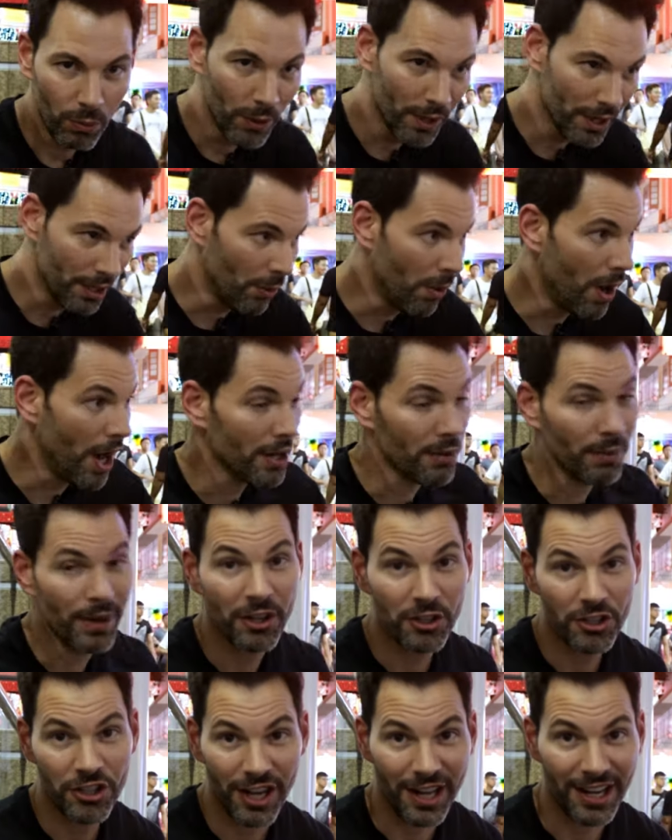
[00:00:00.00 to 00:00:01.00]
we're gonna walk
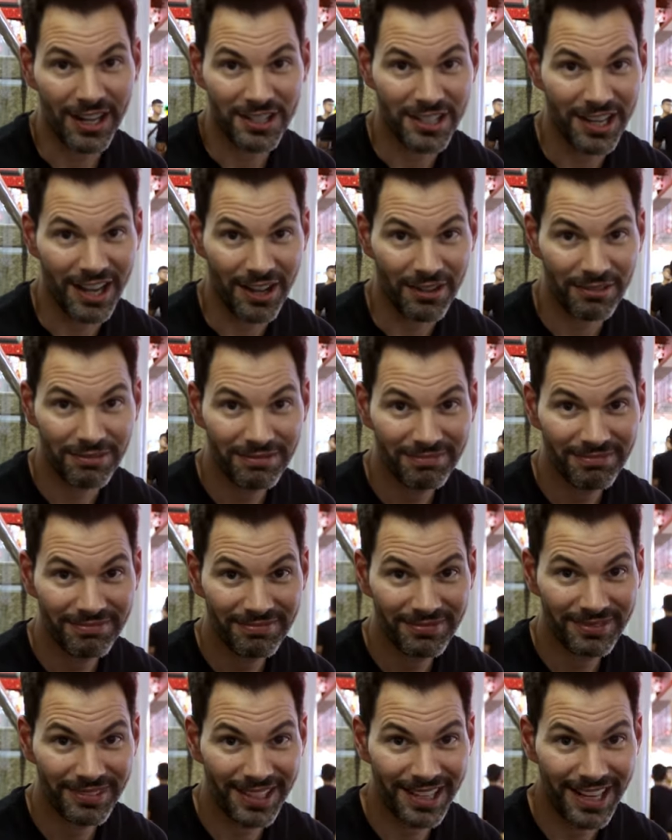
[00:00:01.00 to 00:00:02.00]
around Chinatown,
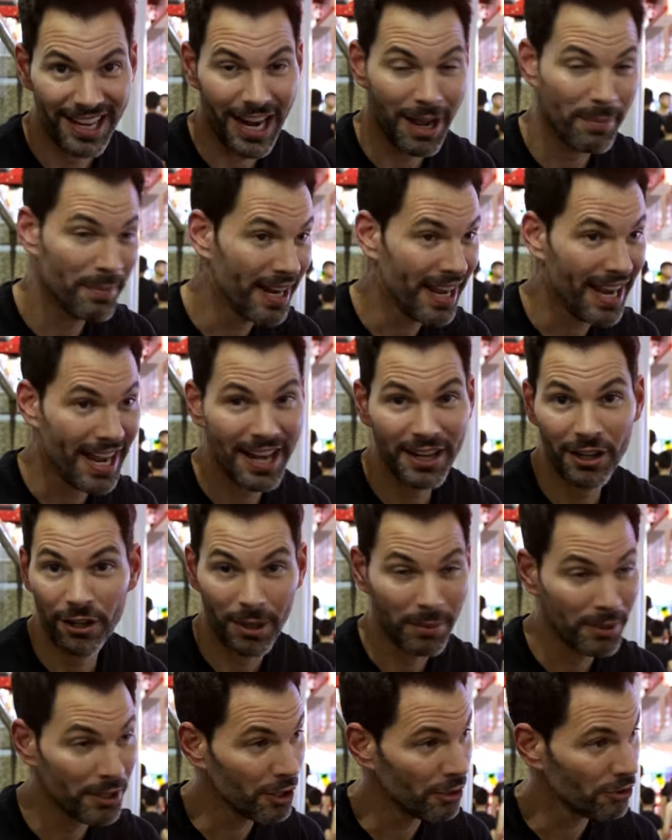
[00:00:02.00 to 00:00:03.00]
and I'm gonna
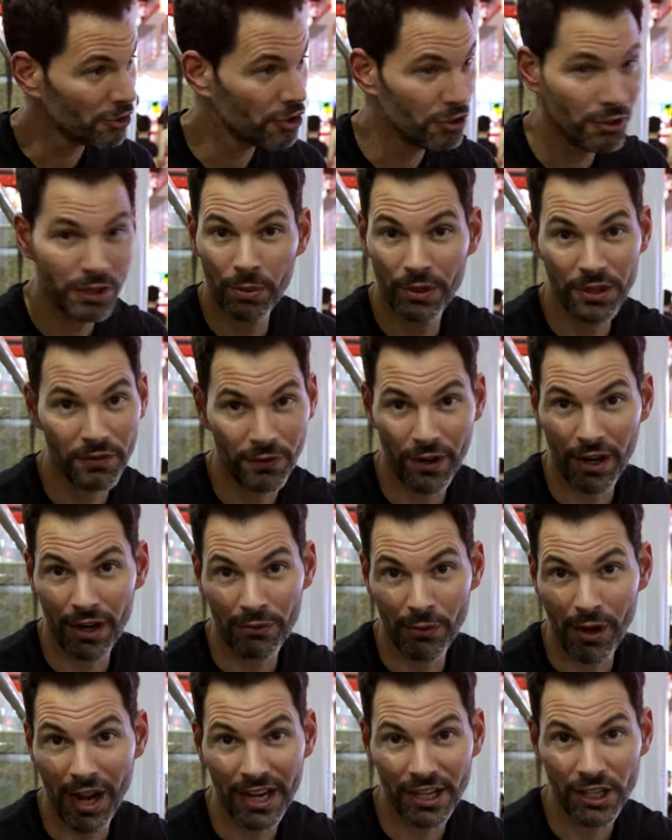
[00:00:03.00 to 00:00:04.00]
handheld, I'm gonna go shooting with a
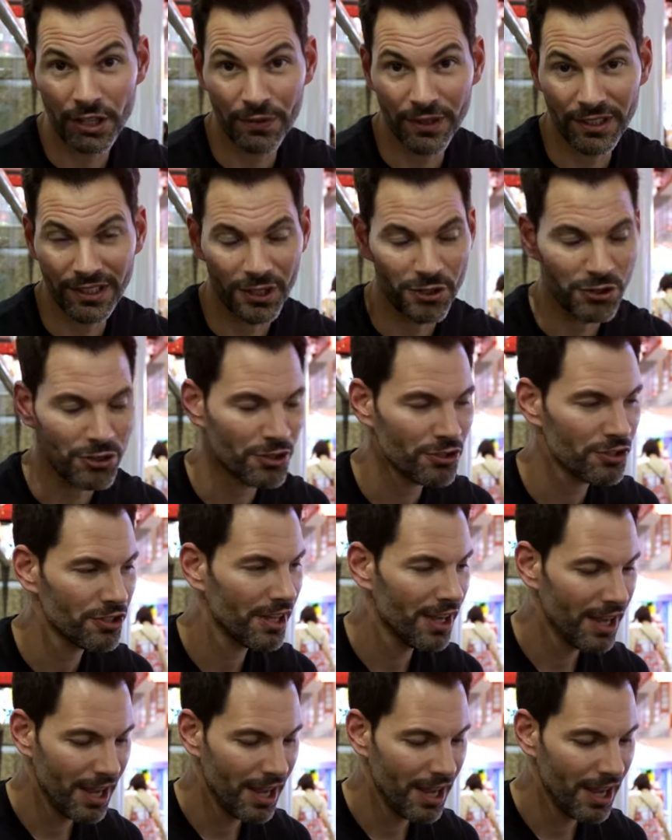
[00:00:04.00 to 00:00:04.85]
variety of different lenses.